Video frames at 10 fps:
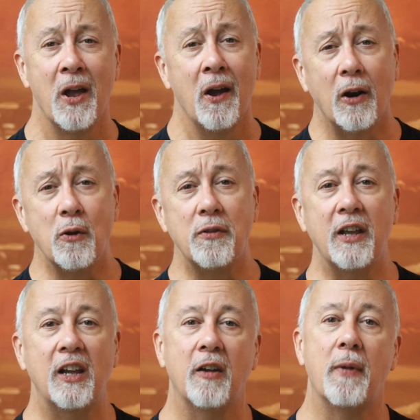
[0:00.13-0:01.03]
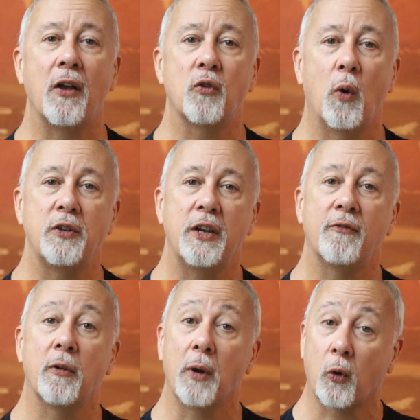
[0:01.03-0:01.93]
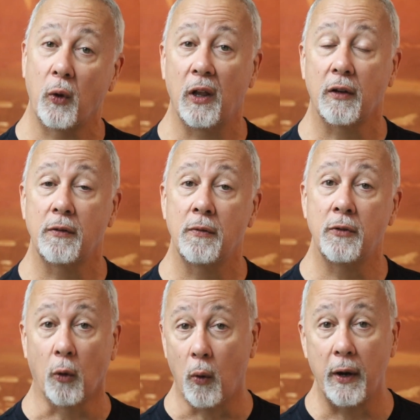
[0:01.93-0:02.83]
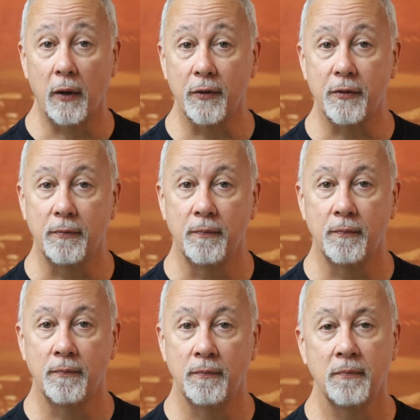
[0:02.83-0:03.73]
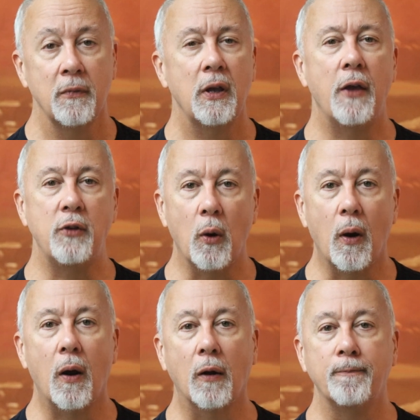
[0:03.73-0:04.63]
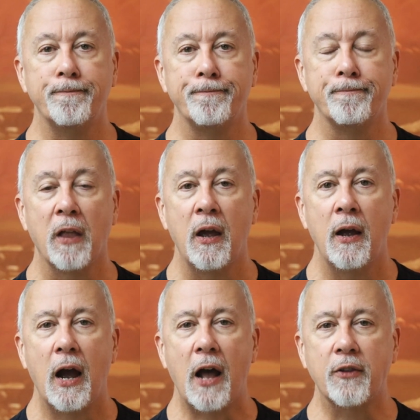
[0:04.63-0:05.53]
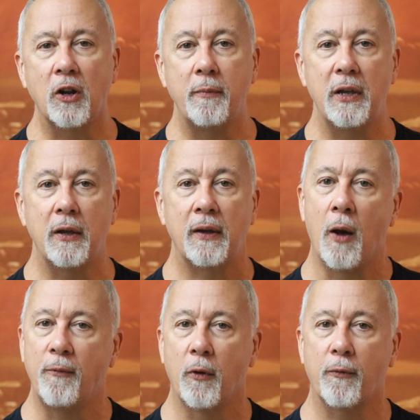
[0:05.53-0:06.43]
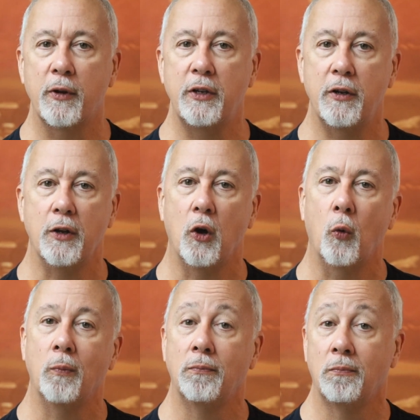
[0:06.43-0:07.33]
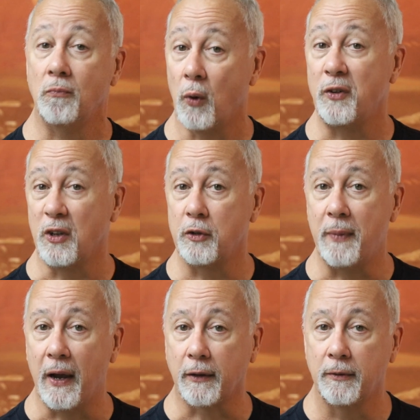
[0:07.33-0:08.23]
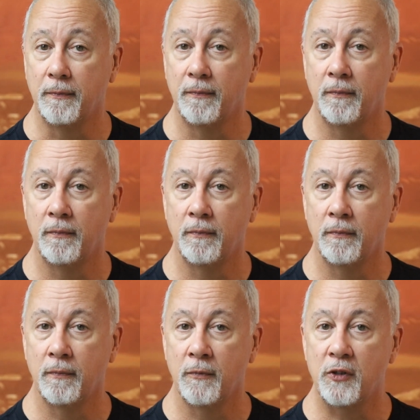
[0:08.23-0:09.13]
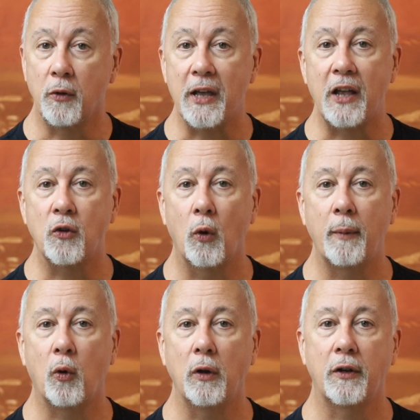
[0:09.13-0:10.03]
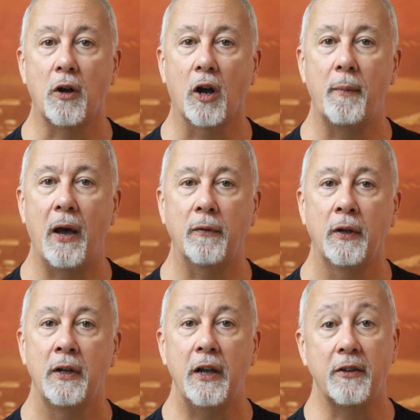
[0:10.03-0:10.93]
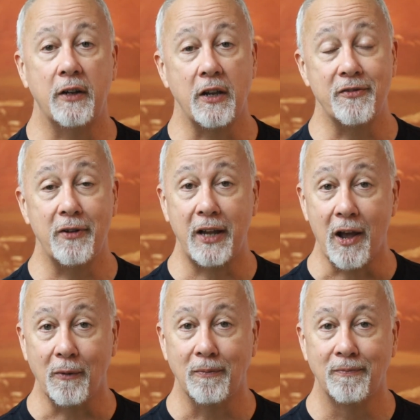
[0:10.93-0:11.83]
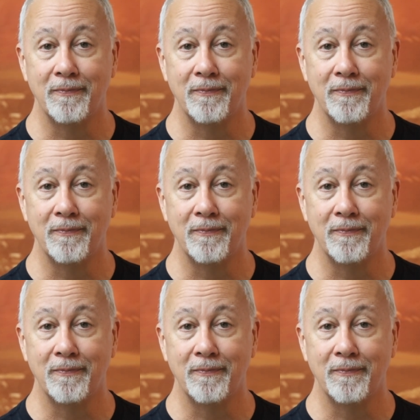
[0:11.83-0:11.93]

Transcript: Are you thinking about switching from acrylics to oils? If you are, I thought it'd be helpful for you to know what to expect. So that's what I'm going to talk about in today's video.